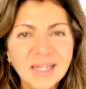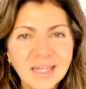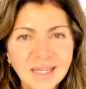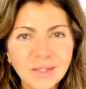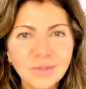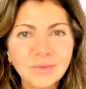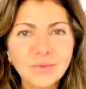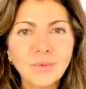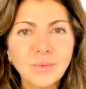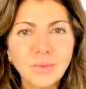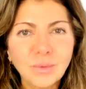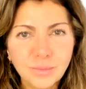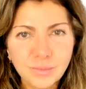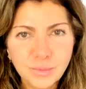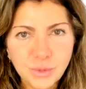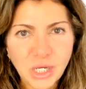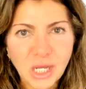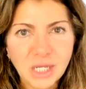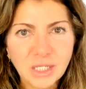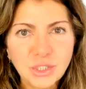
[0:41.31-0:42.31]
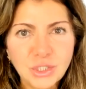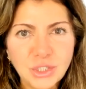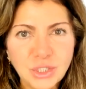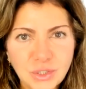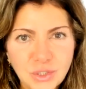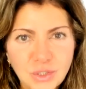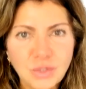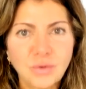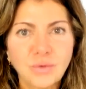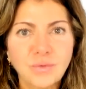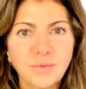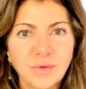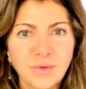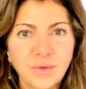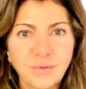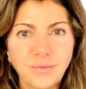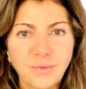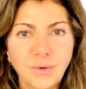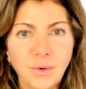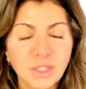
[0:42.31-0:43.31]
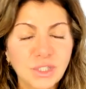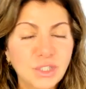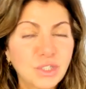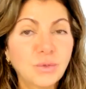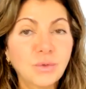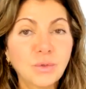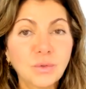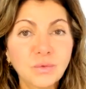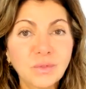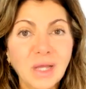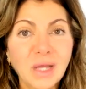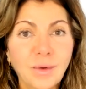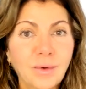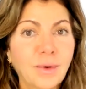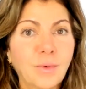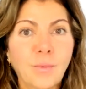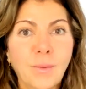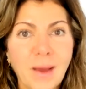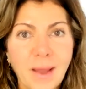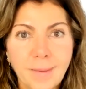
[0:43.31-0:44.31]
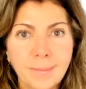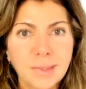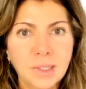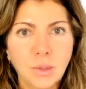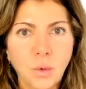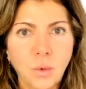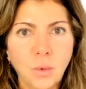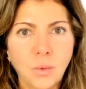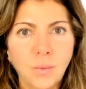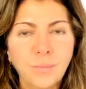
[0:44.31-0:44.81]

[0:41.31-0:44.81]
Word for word: handle objections over the phone because you go down a rabbit hole.